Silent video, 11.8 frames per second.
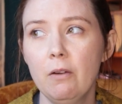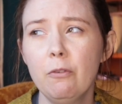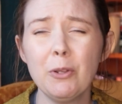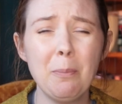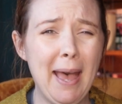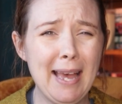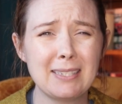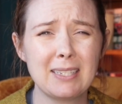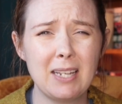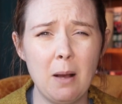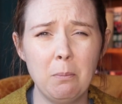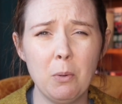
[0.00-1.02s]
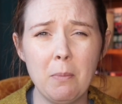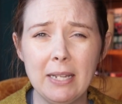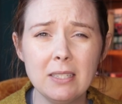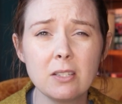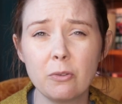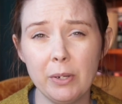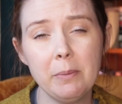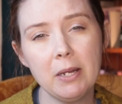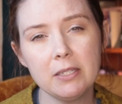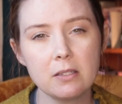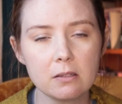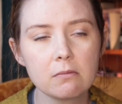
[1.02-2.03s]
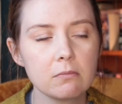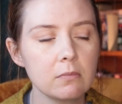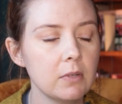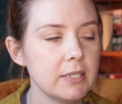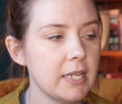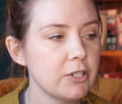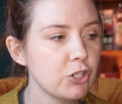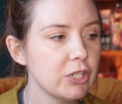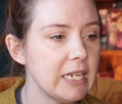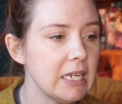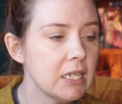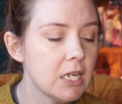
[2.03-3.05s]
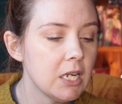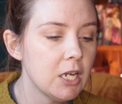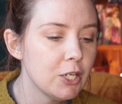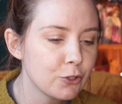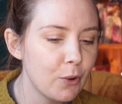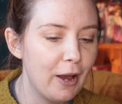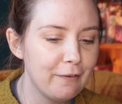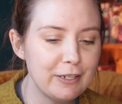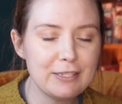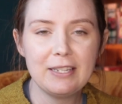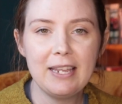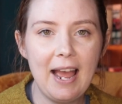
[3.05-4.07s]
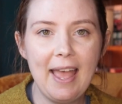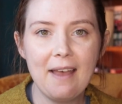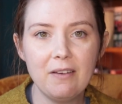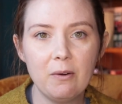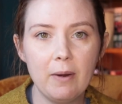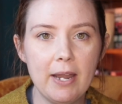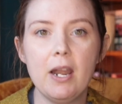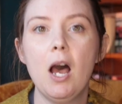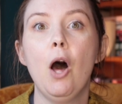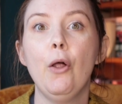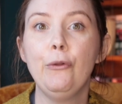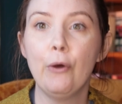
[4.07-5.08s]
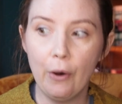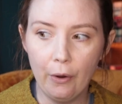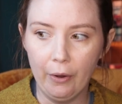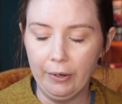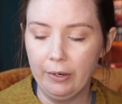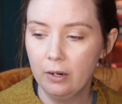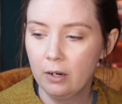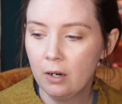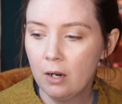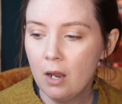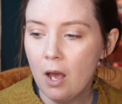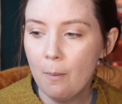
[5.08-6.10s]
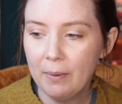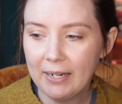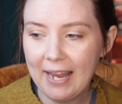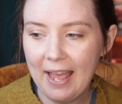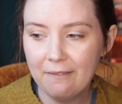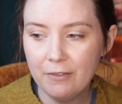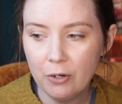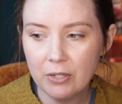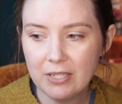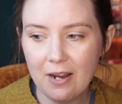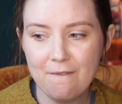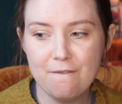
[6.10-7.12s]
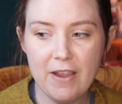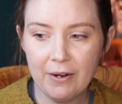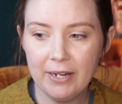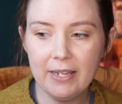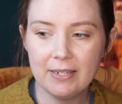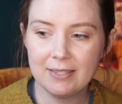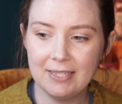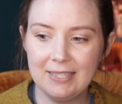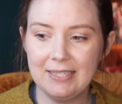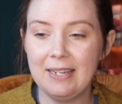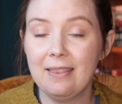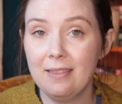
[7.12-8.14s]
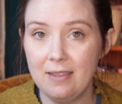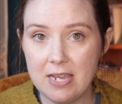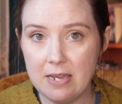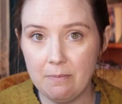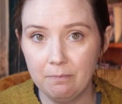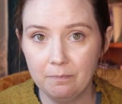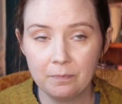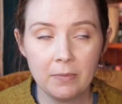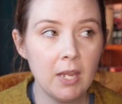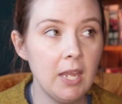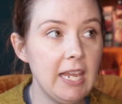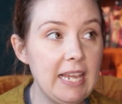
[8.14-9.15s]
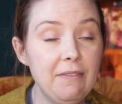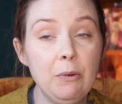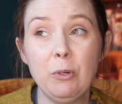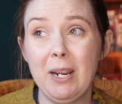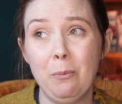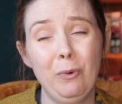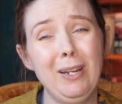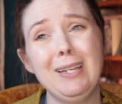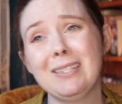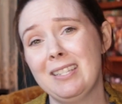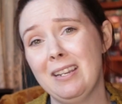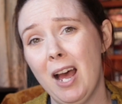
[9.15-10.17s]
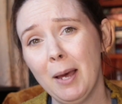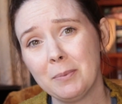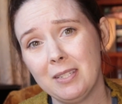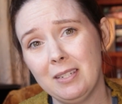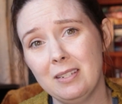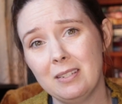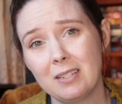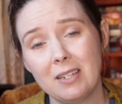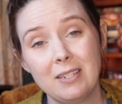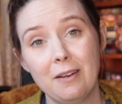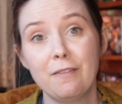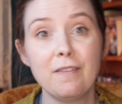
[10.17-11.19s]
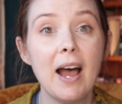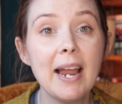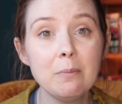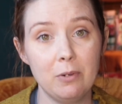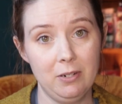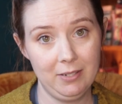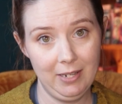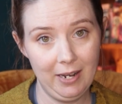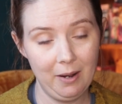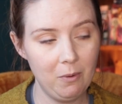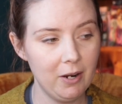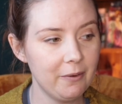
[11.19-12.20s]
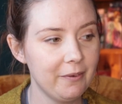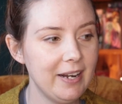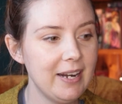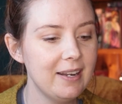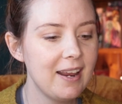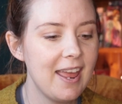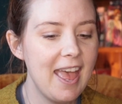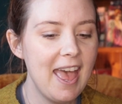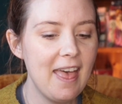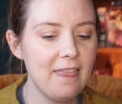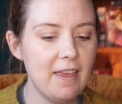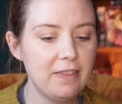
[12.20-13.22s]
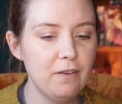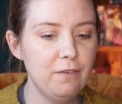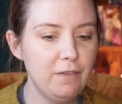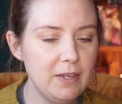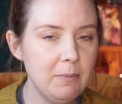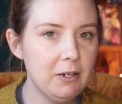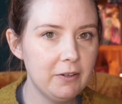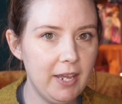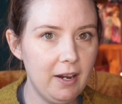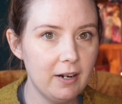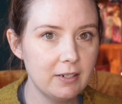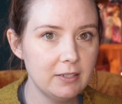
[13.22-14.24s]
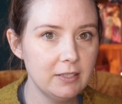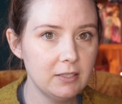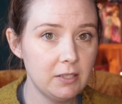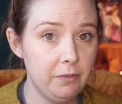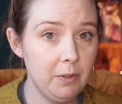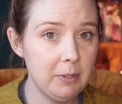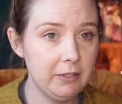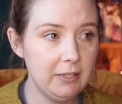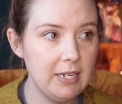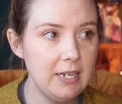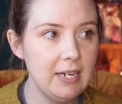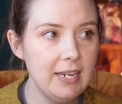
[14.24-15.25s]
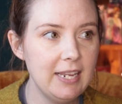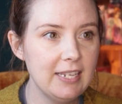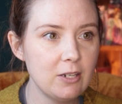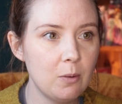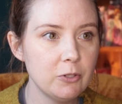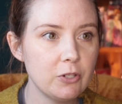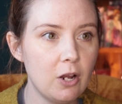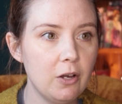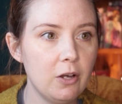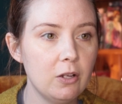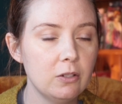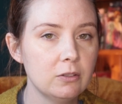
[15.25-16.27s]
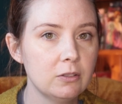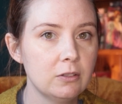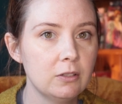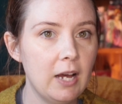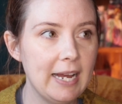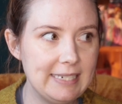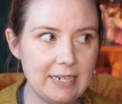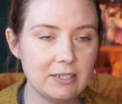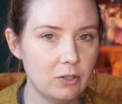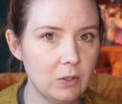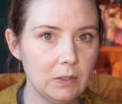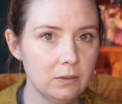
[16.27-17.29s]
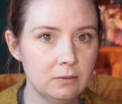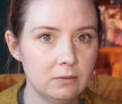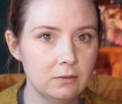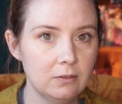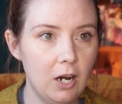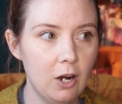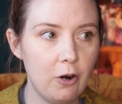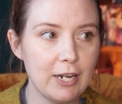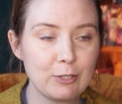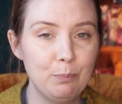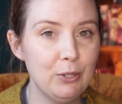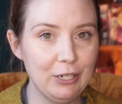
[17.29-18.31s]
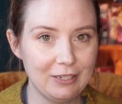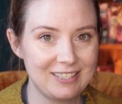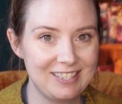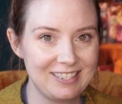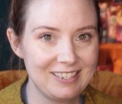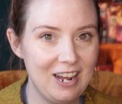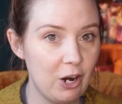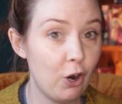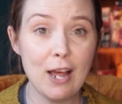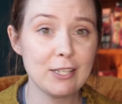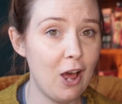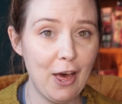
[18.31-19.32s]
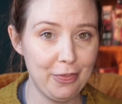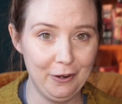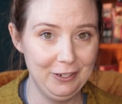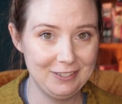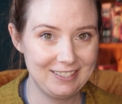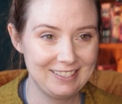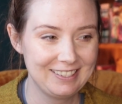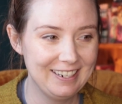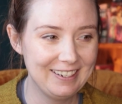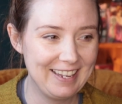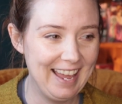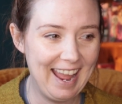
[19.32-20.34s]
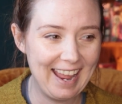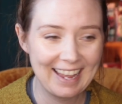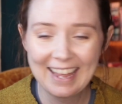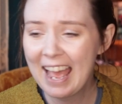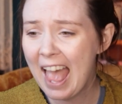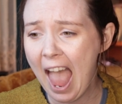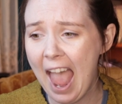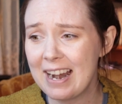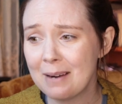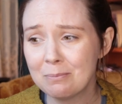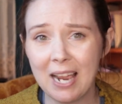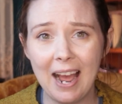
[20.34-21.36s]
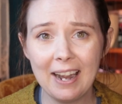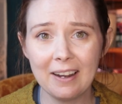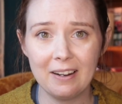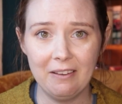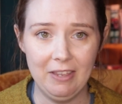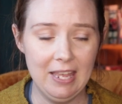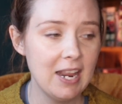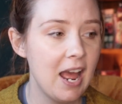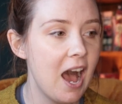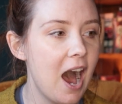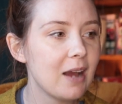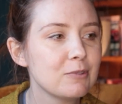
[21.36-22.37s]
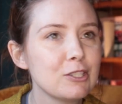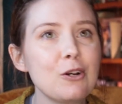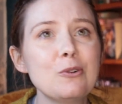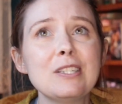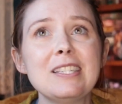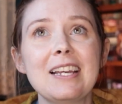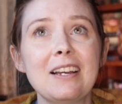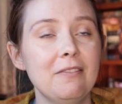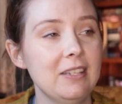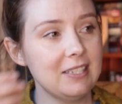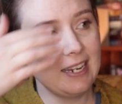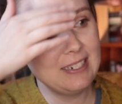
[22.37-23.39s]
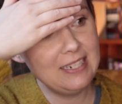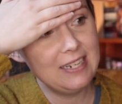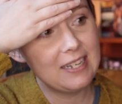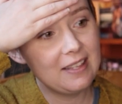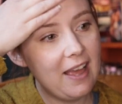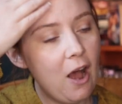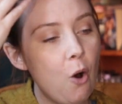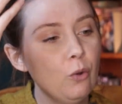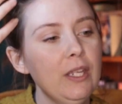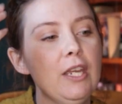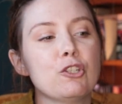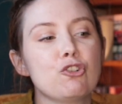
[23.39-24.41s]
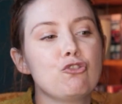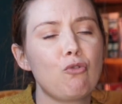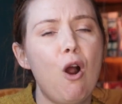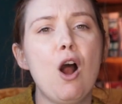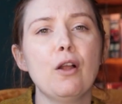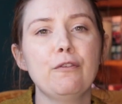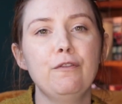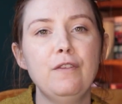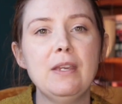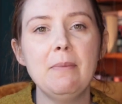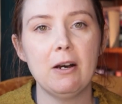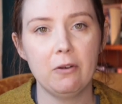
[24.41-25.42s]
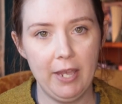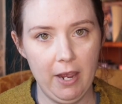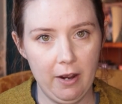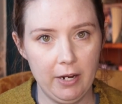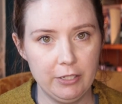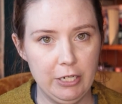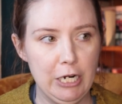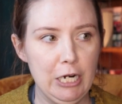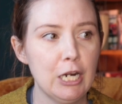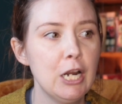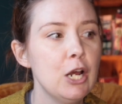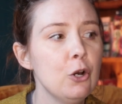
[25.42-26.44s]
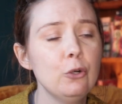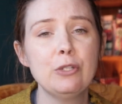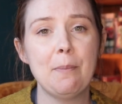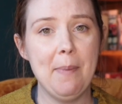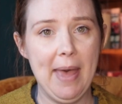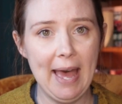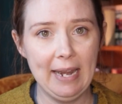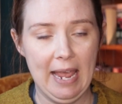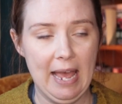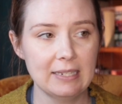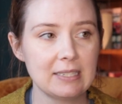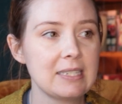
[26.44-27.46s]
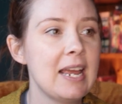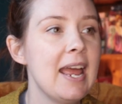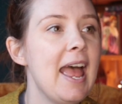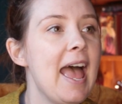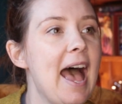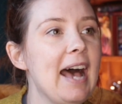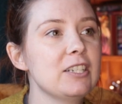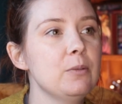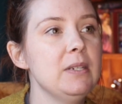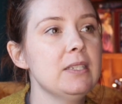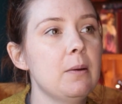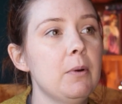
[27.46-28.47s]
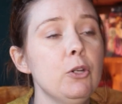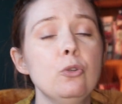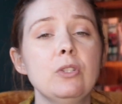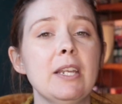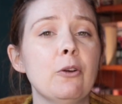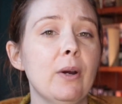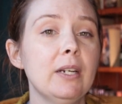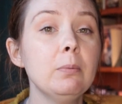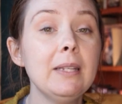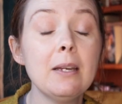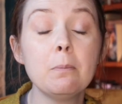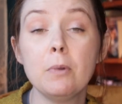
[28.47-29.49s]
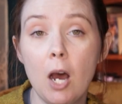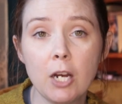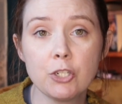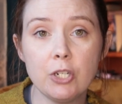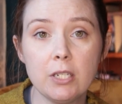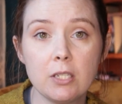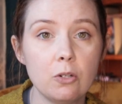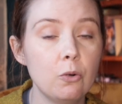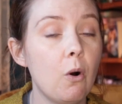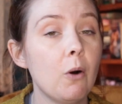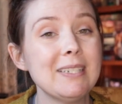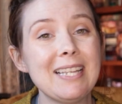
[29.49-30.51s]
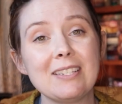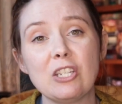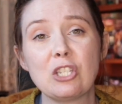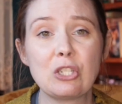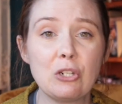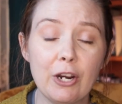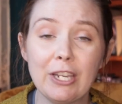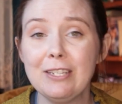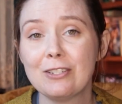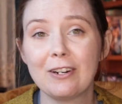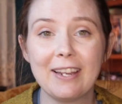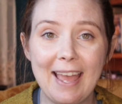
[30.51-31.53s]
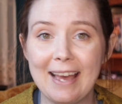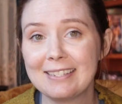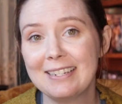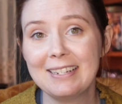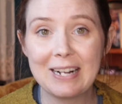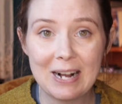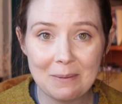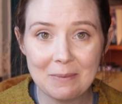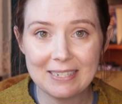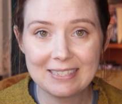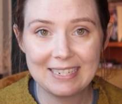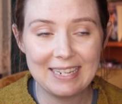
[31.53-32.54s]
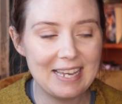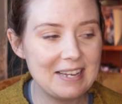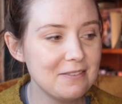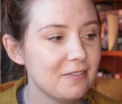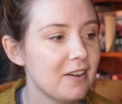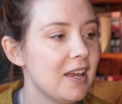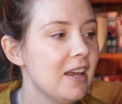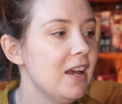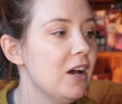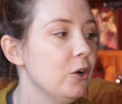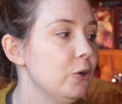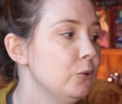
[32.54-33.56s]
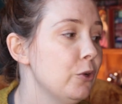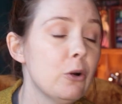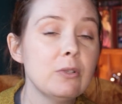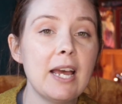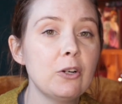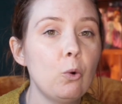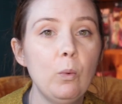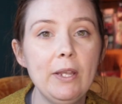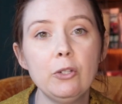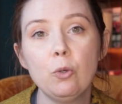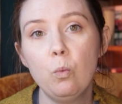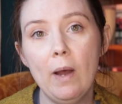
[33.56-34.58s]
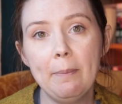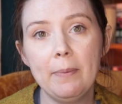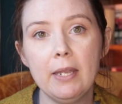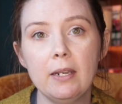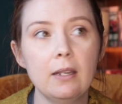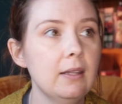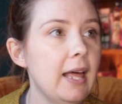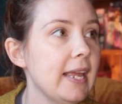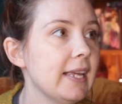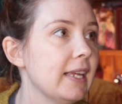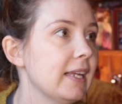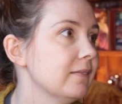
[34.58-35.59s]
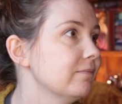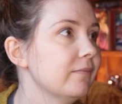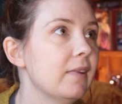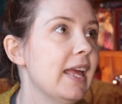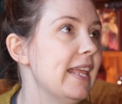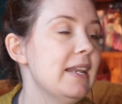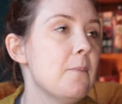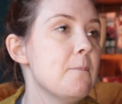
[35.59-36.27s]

for the past couple months, 3 months, essentially. So obviously I haven't read a ton, but I have noticed a very consistent theme, even when I'm reading synopses to find books that I want to read, that the female characters, the female lead, is almost all identical across books, across authors, okay? And I'm tired of it. I'm so sick of this idea that only a strong female character who's a badass has to be someone who's incredibly obnoxious, who always has a snarky, sarcastic comment to give, who knows how to wield a weapon like an